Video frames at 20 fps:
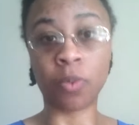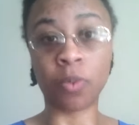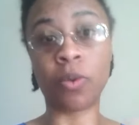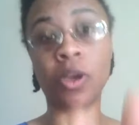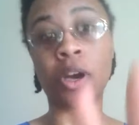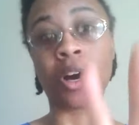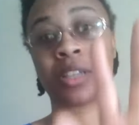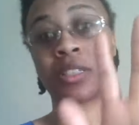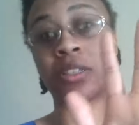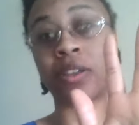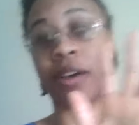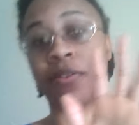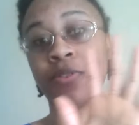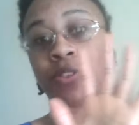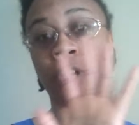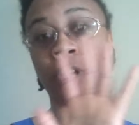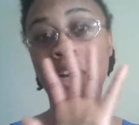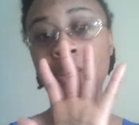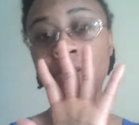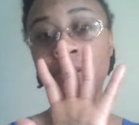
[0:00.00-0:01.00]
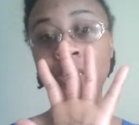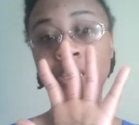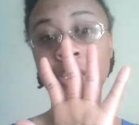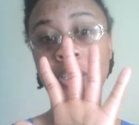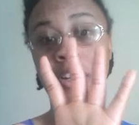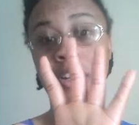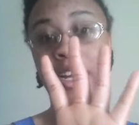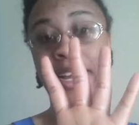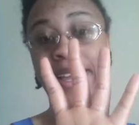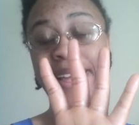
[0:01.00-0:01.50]
We also have chakras
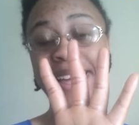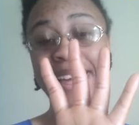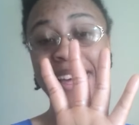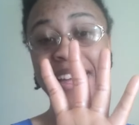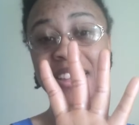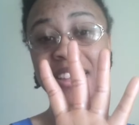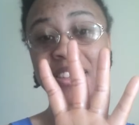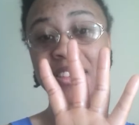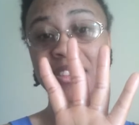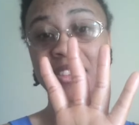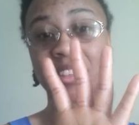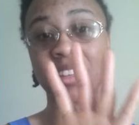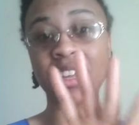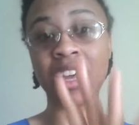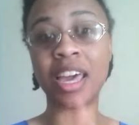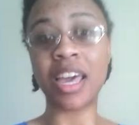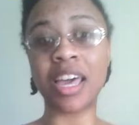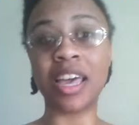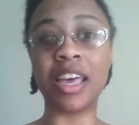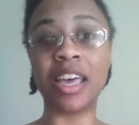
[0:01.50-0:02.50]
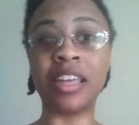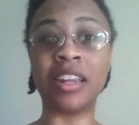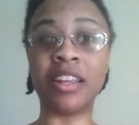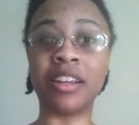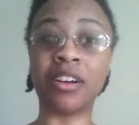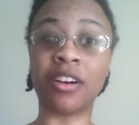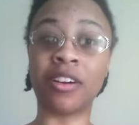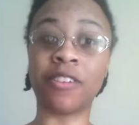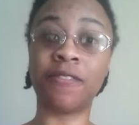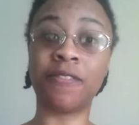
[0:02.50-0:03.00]
in our hands and
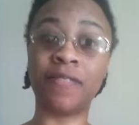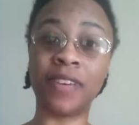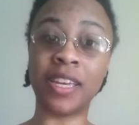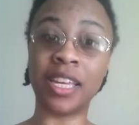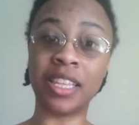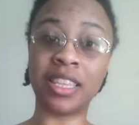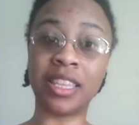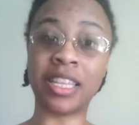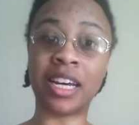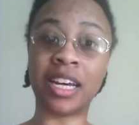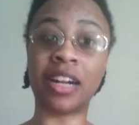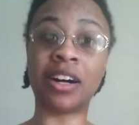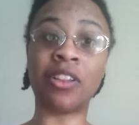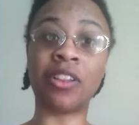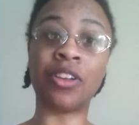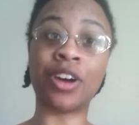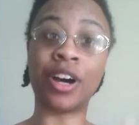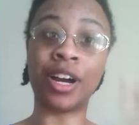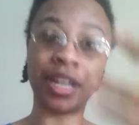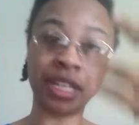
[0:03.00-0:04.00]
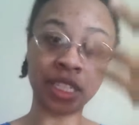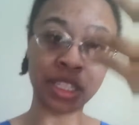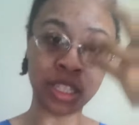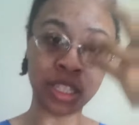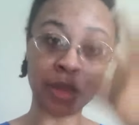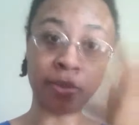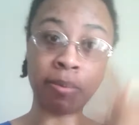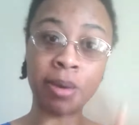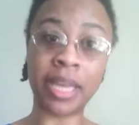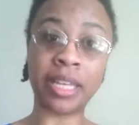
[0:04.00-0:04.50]
in our feet that align to
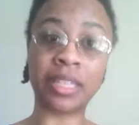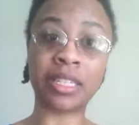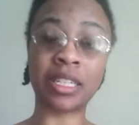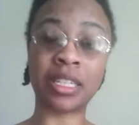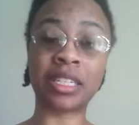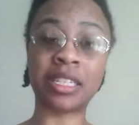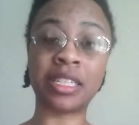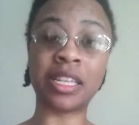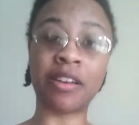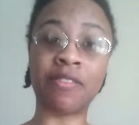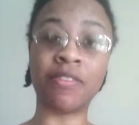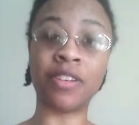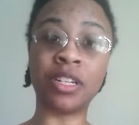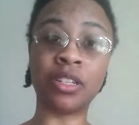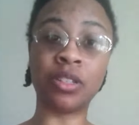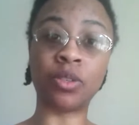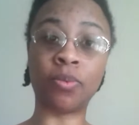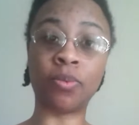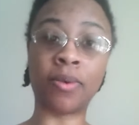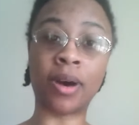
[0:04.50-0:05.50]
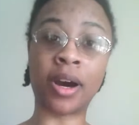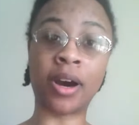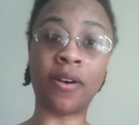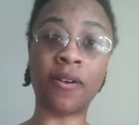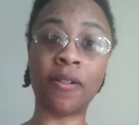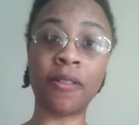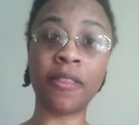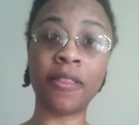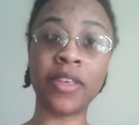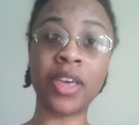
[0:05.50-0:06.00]
the basic 7 as
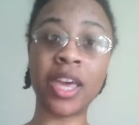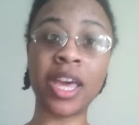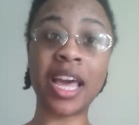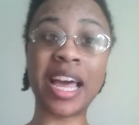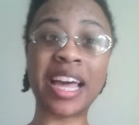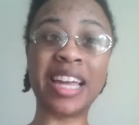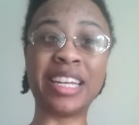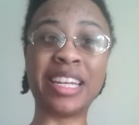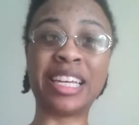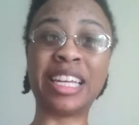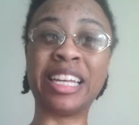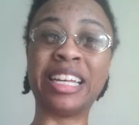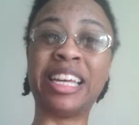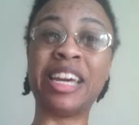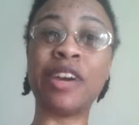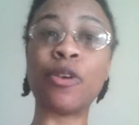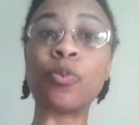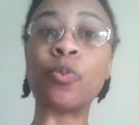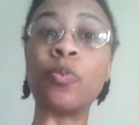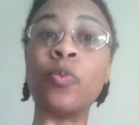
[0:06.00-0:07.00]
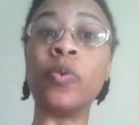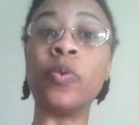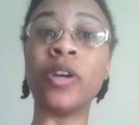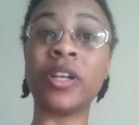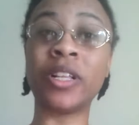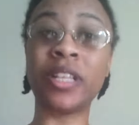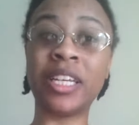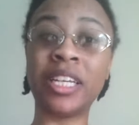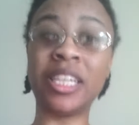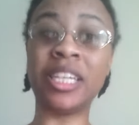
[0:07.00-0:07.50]
well. And it can get
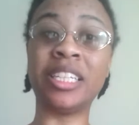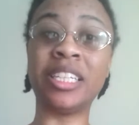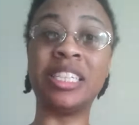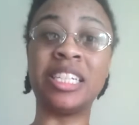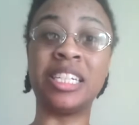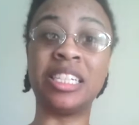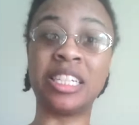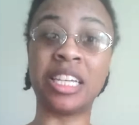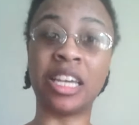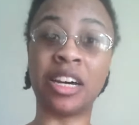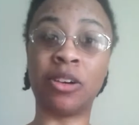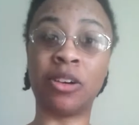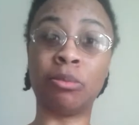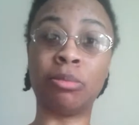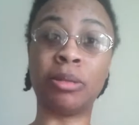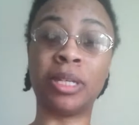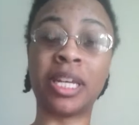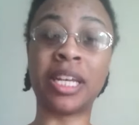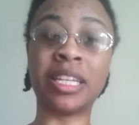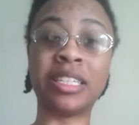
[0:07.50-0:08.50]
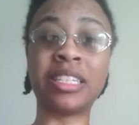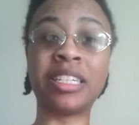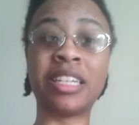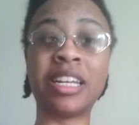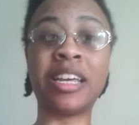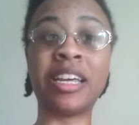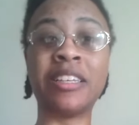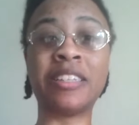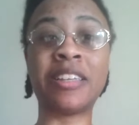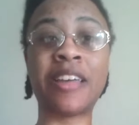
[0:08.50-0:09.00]
really detailed because it
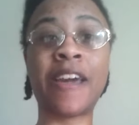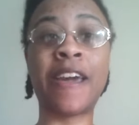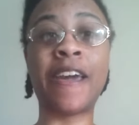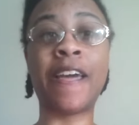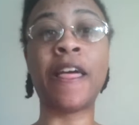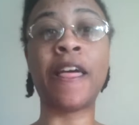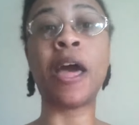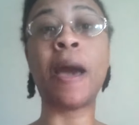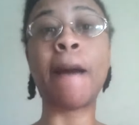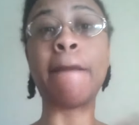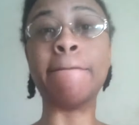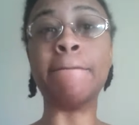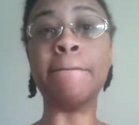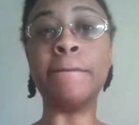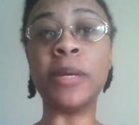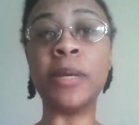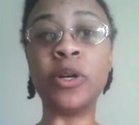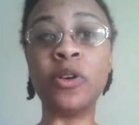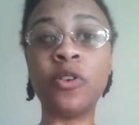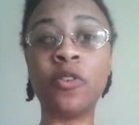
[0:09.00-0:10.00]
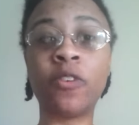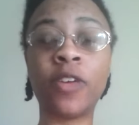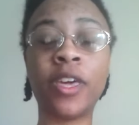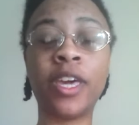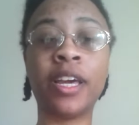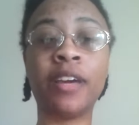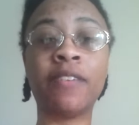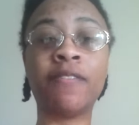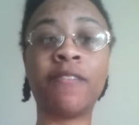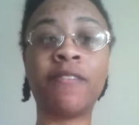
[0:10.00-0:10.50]
is a
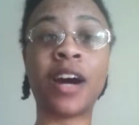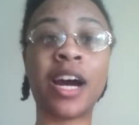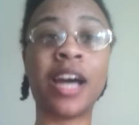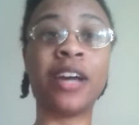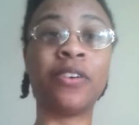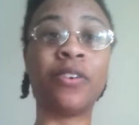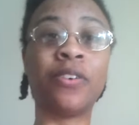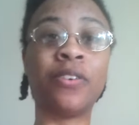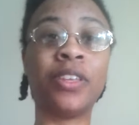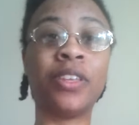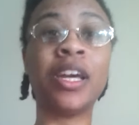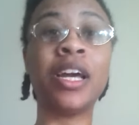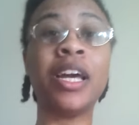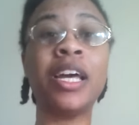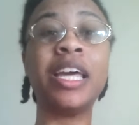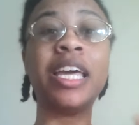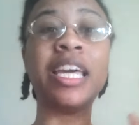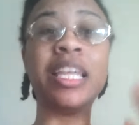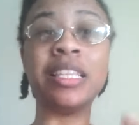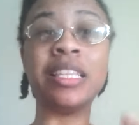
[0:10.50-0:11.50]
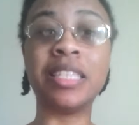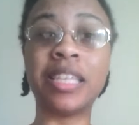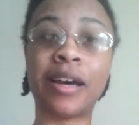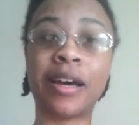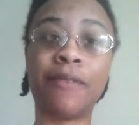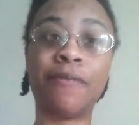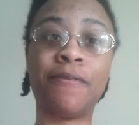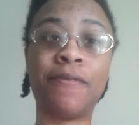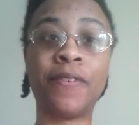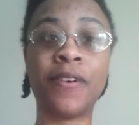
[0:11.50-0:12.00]
moving, vital,
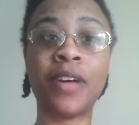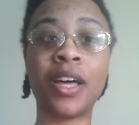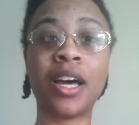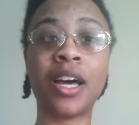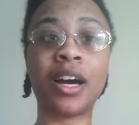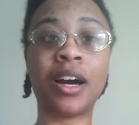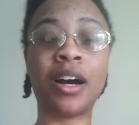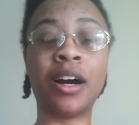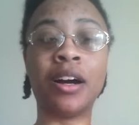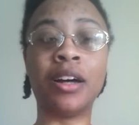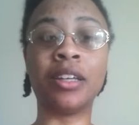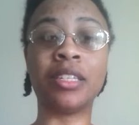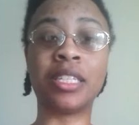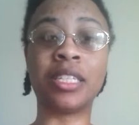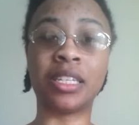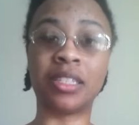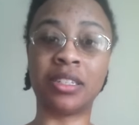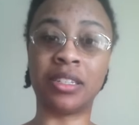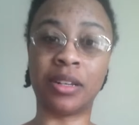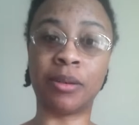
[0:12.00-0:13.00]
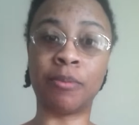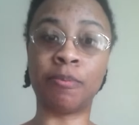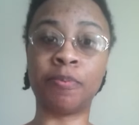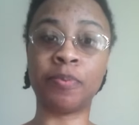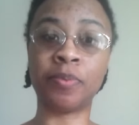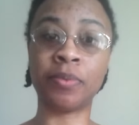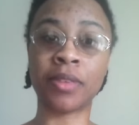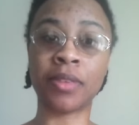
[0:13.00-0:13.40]
in-depth system.